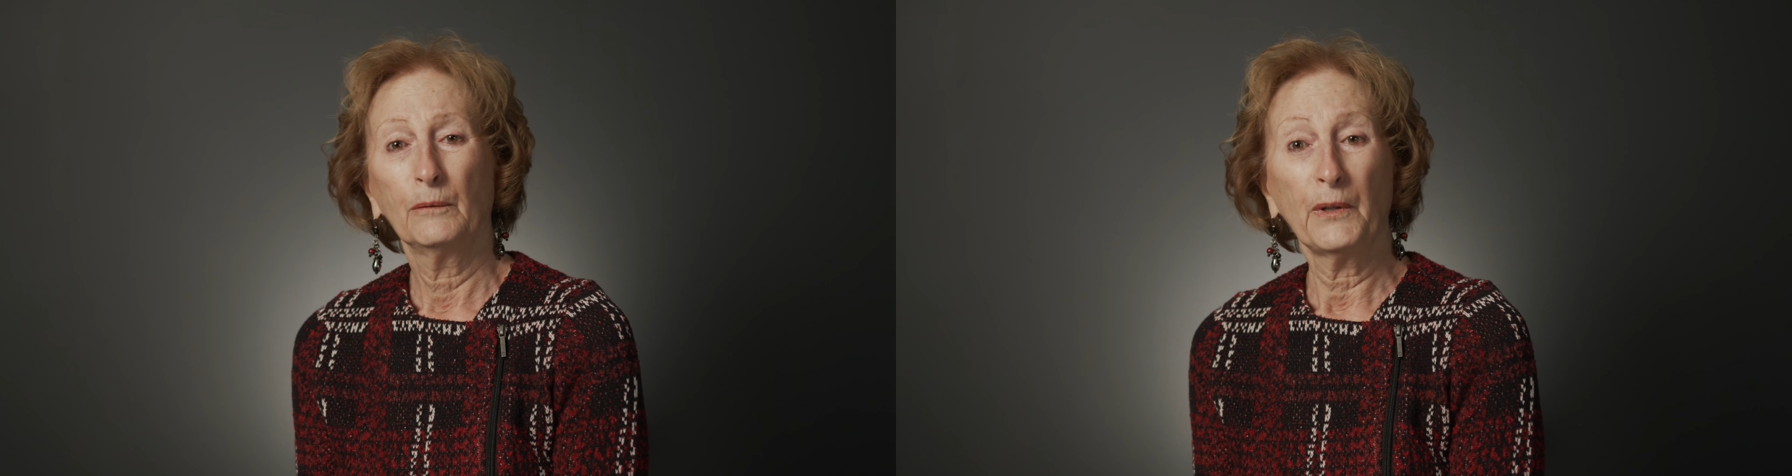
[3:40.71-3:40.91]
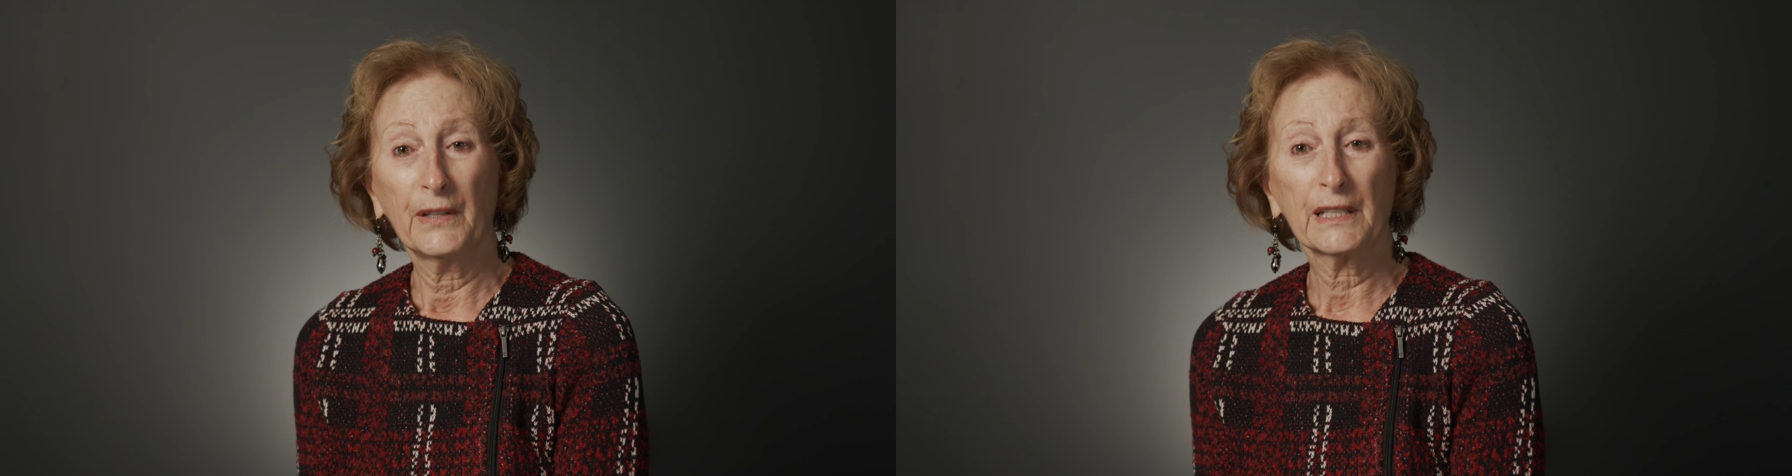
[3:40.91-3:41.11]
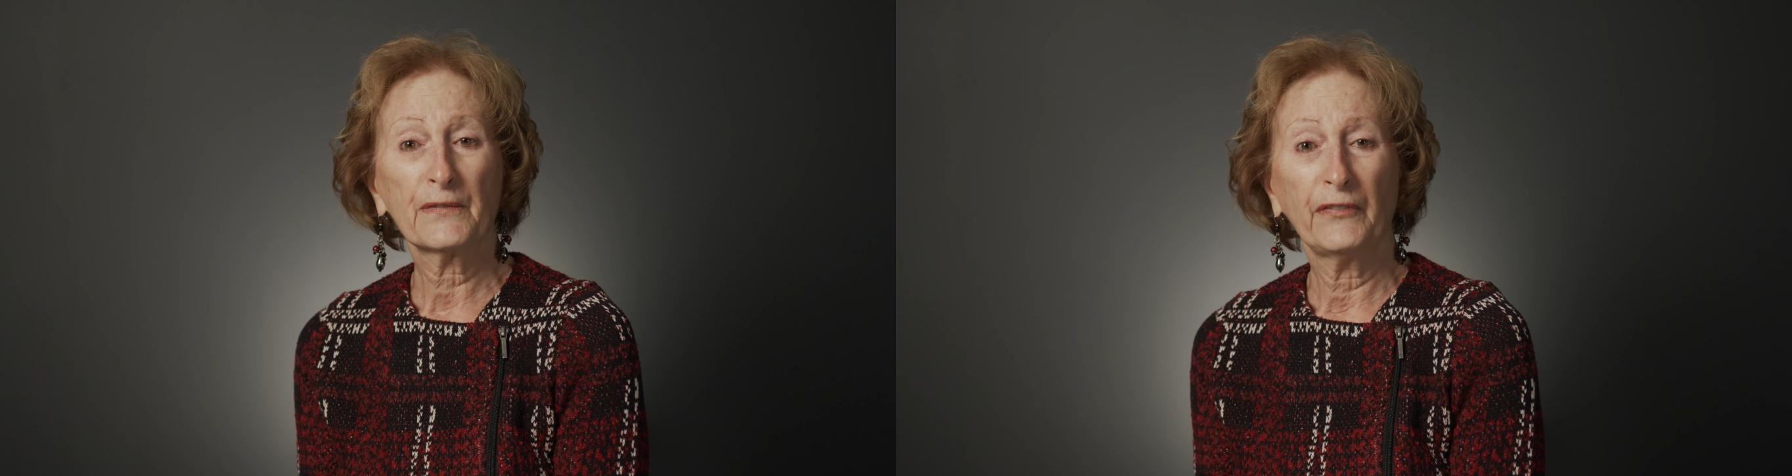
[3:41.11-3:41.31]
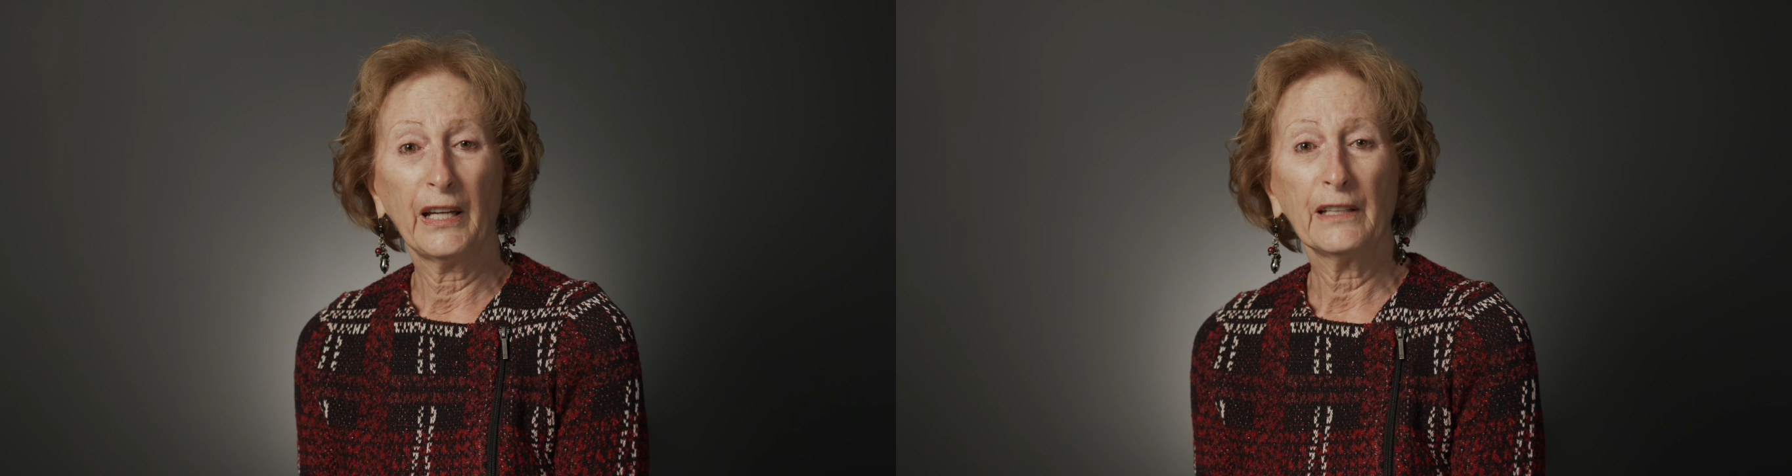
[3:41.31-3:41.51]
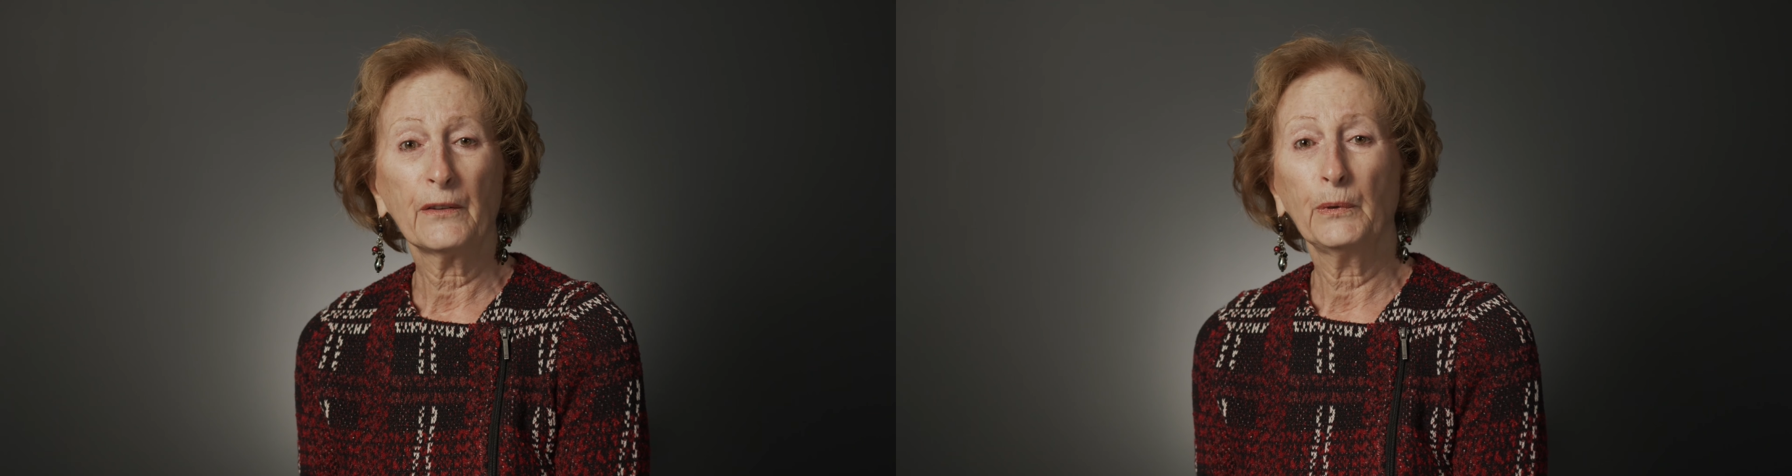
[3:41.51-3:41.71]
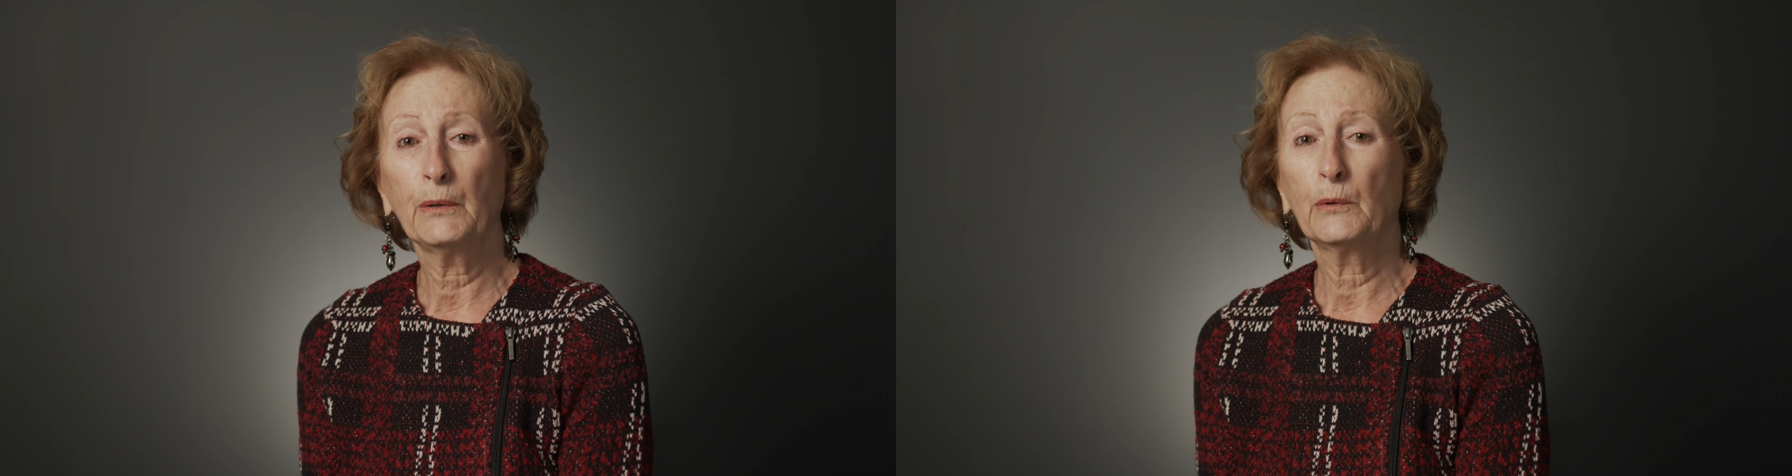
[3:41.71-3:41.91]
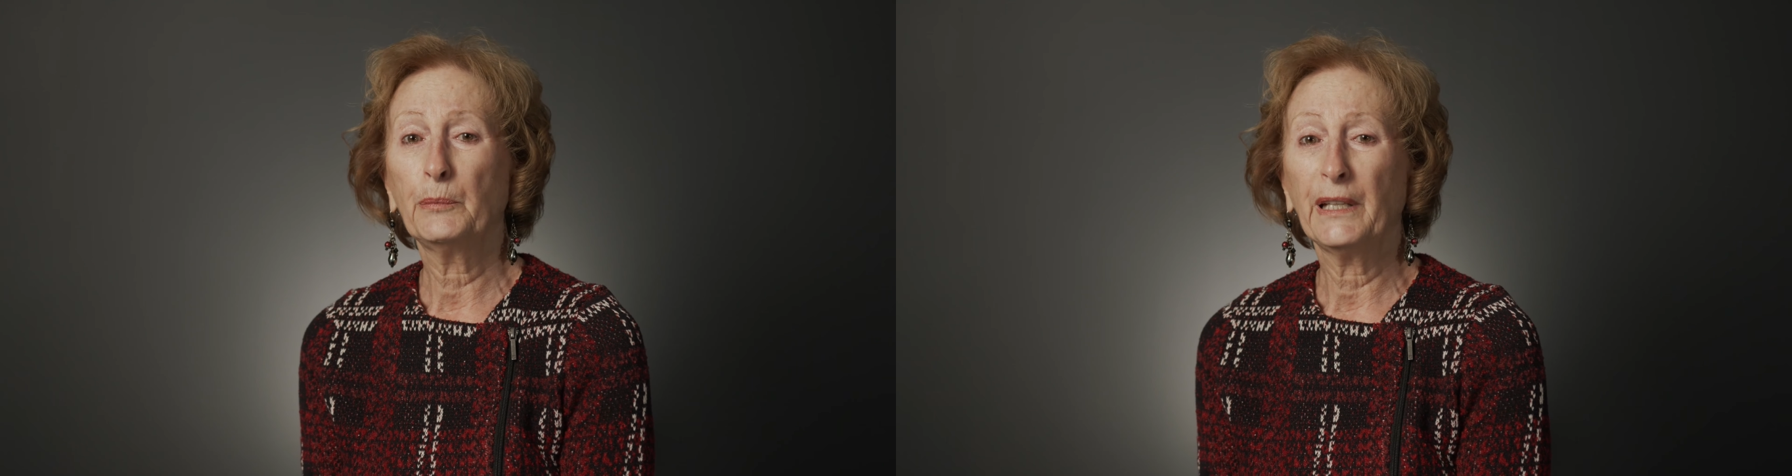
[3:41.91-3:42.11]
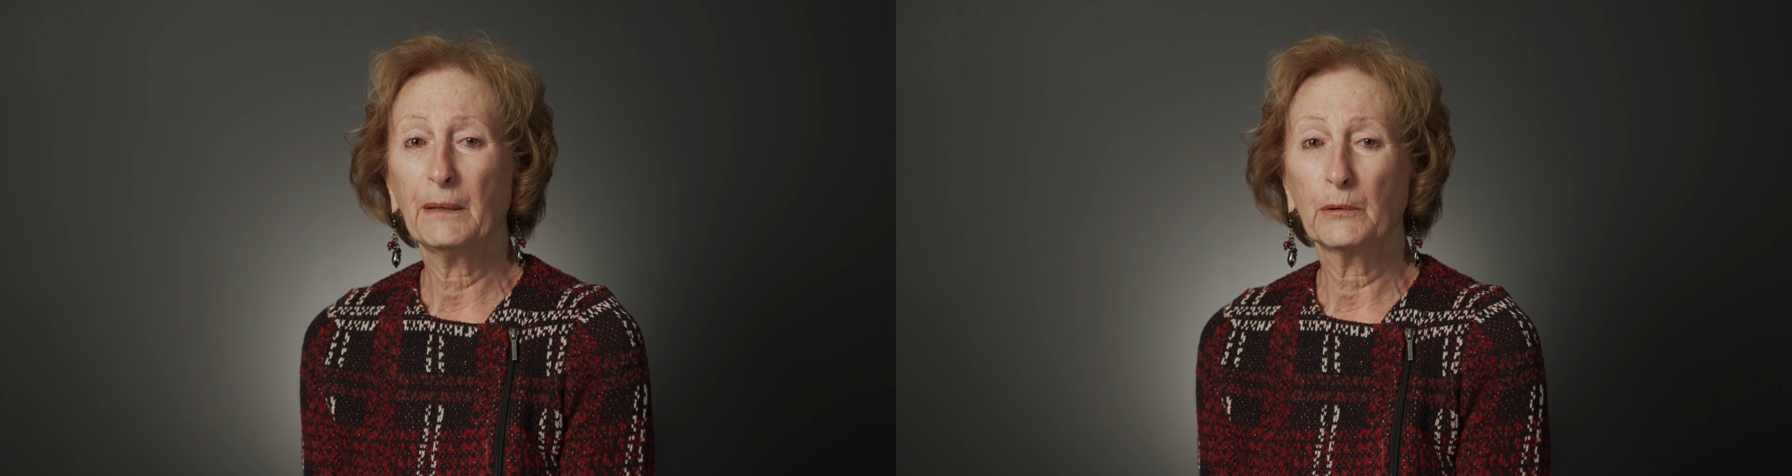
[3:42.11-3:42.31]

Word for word: With this faith, we will be